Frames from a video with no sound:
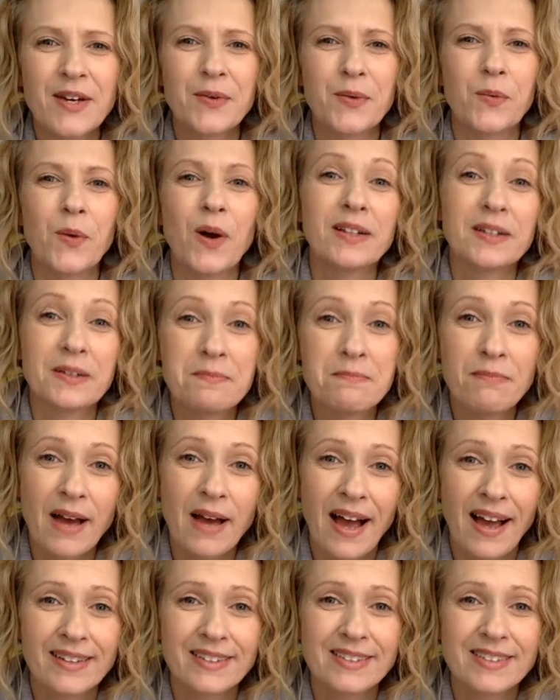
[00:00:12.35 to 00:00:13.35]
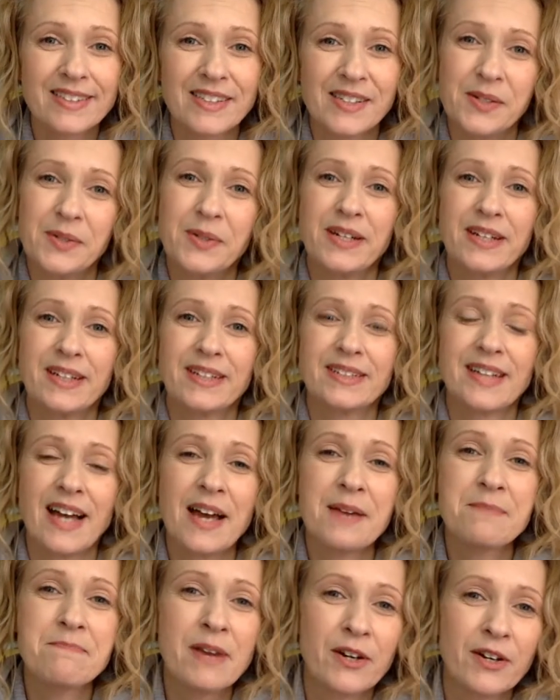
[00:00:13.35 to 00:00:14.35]
Welcome back to it.
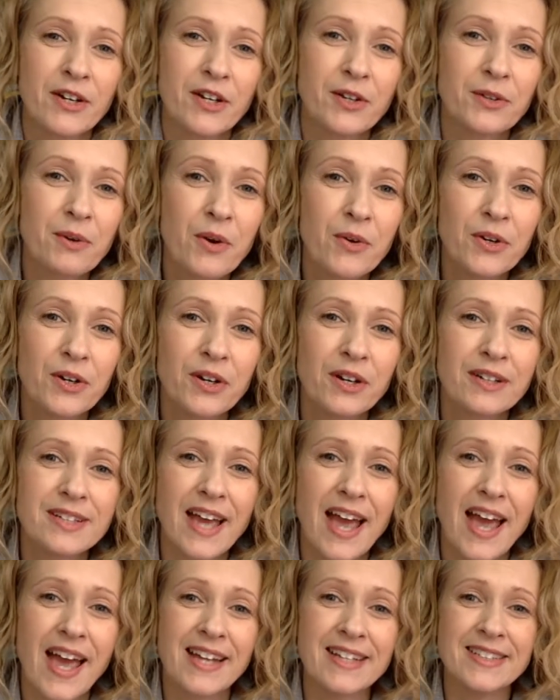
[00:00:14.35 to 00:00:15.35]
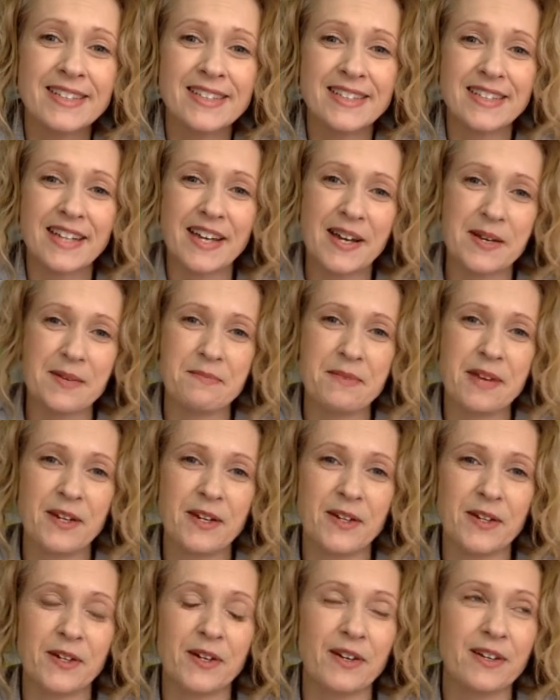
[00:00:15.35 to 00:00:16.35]
I'm Mary Kronert, and I'm
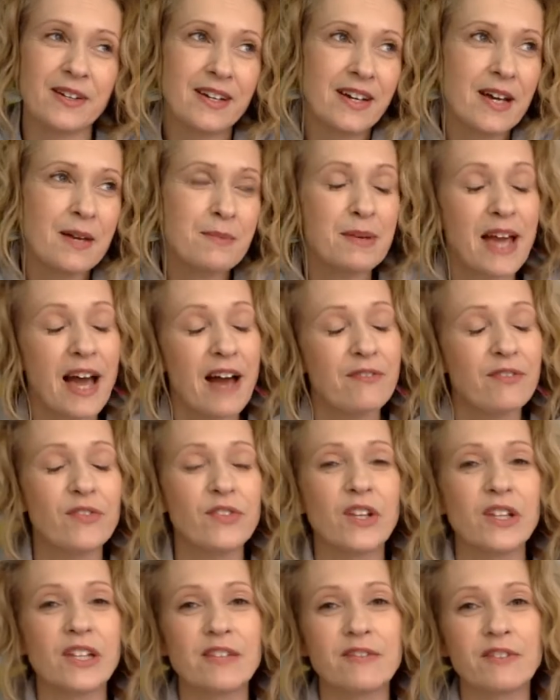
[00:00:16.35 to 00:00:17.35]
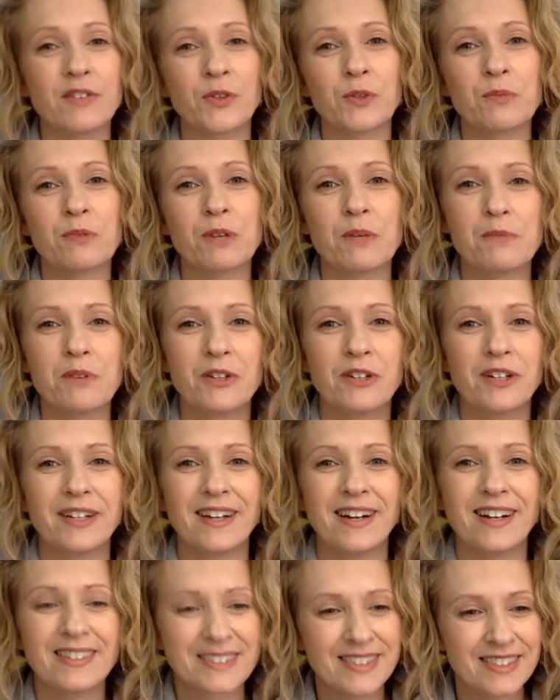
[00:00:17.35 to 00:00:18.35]
here on behalf of the Living Room Community
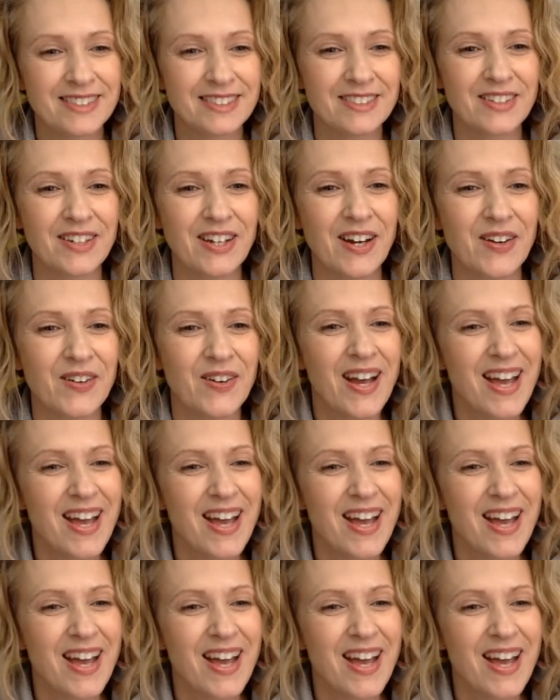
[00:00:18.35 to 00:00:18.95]
Art Studio.